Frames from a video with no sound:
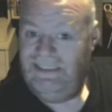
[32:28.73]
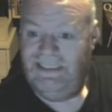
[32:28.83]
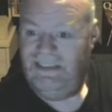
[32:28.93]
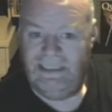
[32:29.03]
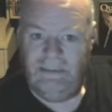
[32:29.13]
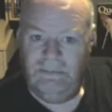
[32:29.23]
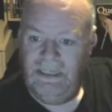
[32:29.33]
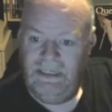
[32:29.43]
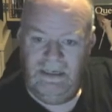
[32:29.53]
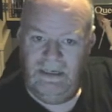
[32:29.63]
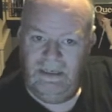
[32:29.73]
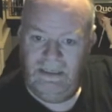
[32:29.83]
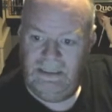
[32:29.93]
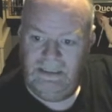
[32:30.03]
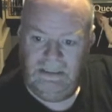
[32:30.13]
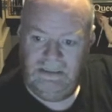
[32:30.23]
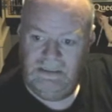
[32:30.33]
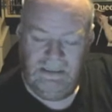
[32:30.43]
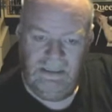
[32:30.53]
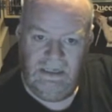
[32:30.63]
At the minute, I
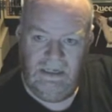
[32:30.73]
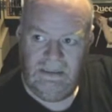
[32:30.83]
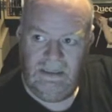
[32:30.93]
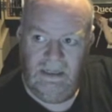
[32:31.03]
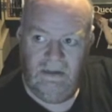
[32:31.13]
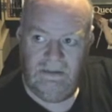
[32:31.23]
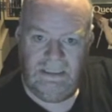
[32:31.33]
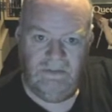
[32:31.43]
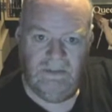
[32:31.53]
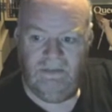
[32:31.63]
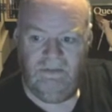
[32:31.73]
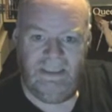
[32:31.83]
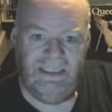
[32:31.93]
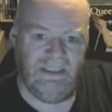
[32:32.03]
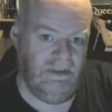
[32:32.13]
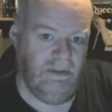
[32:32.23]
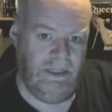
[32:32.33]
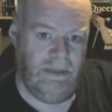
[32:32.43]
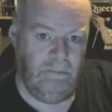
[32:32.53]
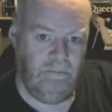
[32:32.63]
can't give a definite yes or no
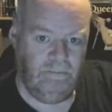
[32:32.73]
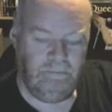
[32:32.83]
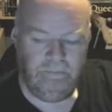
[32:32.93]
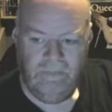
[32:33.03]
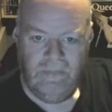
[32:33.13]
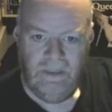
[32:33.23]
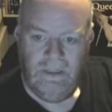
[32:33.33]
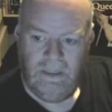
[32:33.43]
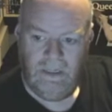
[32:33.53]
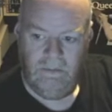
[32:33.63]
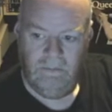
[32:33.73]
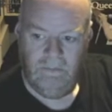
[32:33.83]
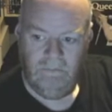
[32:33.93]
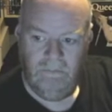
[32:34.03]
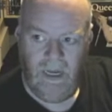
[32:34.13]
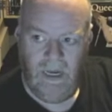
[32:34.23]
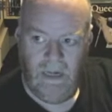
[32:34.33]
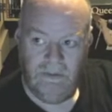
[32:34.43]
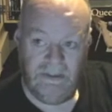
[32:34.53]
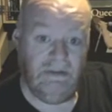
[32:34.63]
yet. I
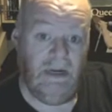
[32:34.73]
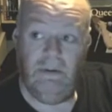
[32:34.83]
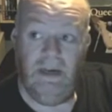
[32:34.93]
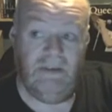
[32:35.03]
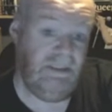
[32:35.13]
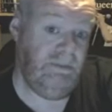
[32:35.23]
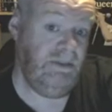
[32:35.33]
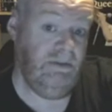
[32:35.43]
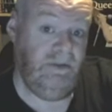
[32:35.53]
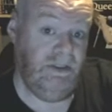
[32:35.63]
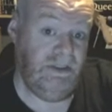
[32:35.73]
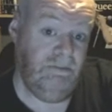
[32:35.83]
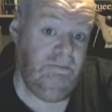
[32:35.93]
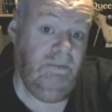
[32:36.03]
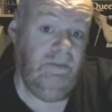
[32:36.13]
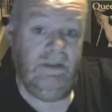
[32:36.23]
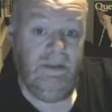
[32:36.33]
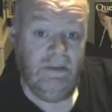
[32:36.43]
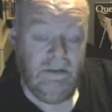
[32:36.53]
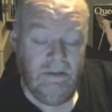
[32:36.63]
will have to speak to her first,
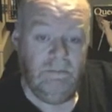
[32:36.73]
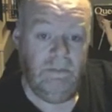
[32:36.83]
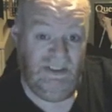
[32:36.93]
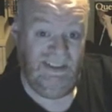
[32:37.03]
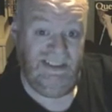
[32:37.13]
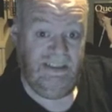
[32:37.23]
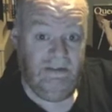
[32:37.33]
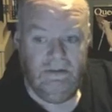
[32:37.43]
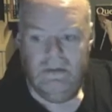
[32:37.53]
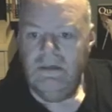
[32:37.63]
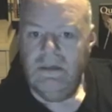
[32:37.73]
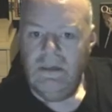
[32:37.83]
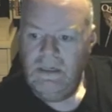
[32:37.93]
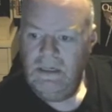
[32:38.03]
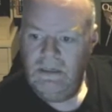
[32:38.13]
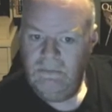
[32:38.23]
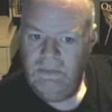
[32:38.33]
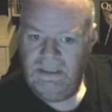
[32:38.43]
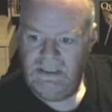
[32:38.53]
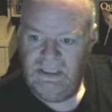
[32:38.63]
personally,
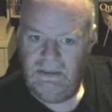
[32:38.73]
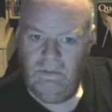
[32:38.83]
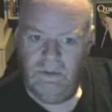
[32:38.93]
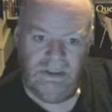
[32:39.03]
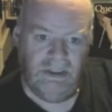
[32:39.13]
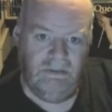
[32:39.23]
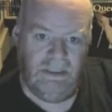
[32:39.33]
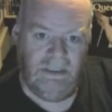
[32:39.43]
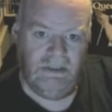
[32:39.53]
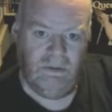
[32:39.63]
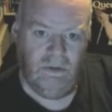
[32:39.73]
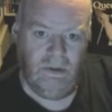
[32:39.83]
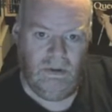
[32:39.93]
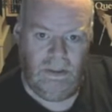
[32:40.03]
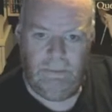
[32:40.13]
and see when she's ready to record it.